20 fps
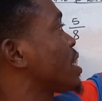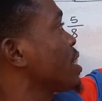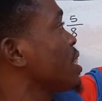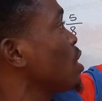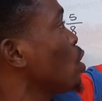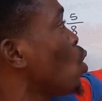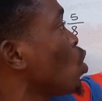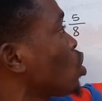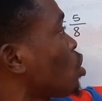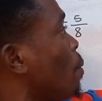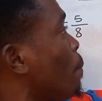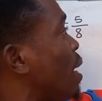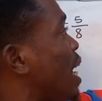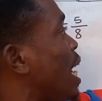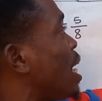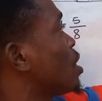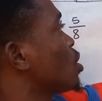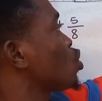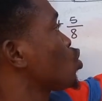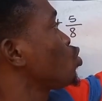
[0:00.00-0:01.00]
3 whole
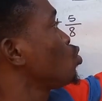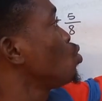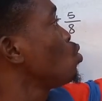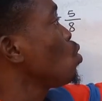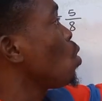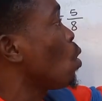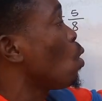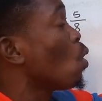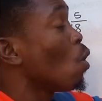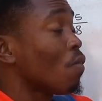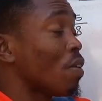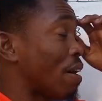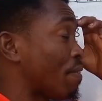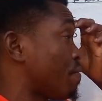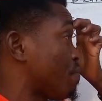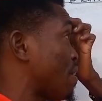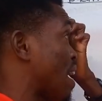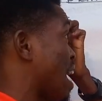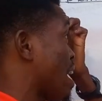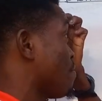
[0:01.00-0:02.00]
number 2 over
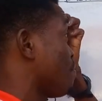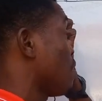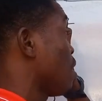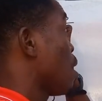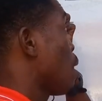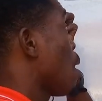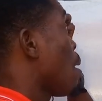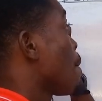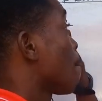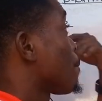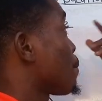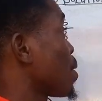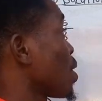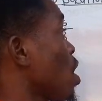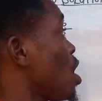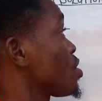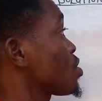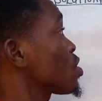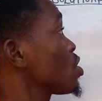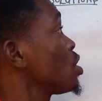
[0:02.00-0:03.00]
5
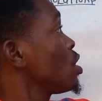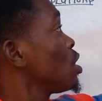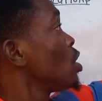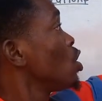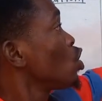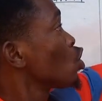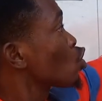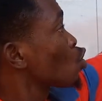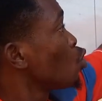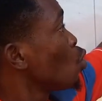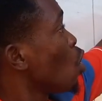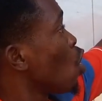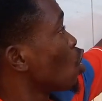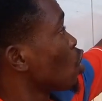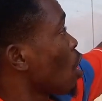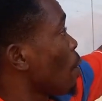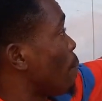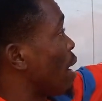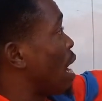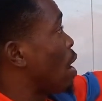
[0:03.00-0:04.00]
plus 2 whole
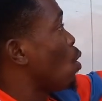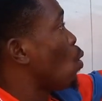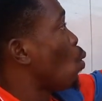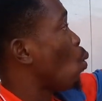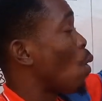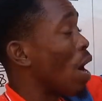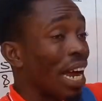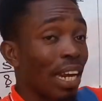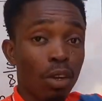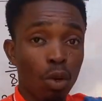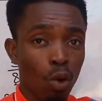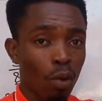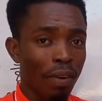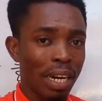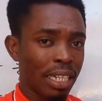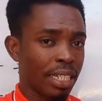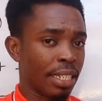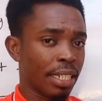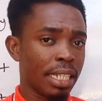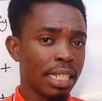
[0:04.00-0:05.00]
number 1
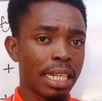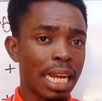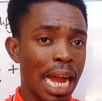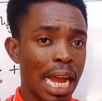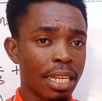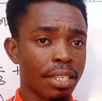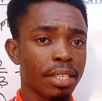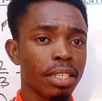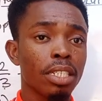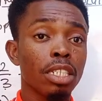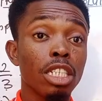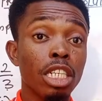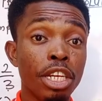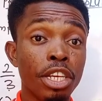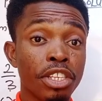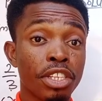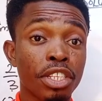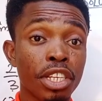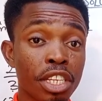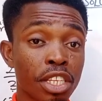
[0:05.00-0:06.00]
over 3. Guys,
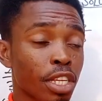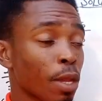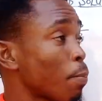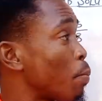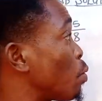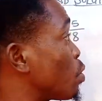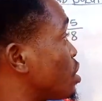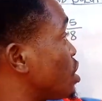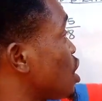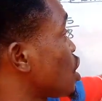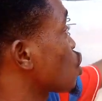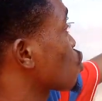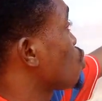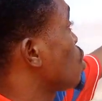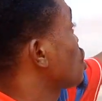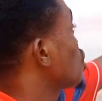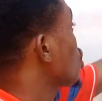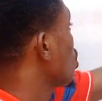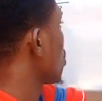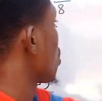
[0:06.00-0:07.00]
it's still simple. This question